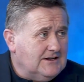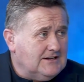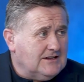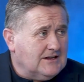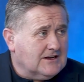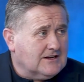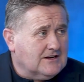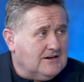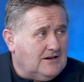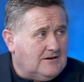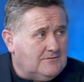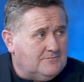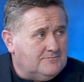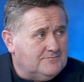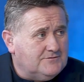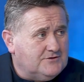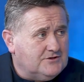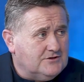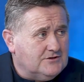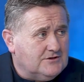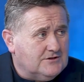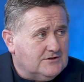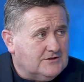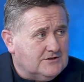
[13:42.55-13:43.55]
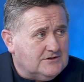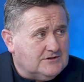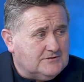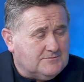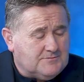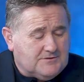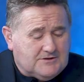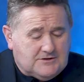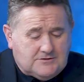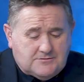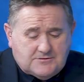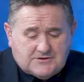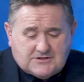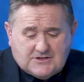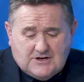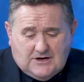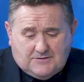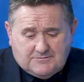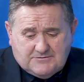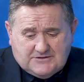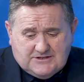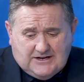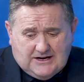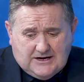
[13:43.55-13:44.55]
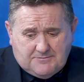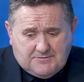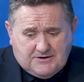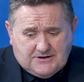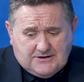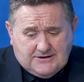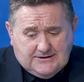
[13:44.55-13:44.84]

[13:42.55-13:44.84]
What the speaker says: in the cup due to he was cup tied.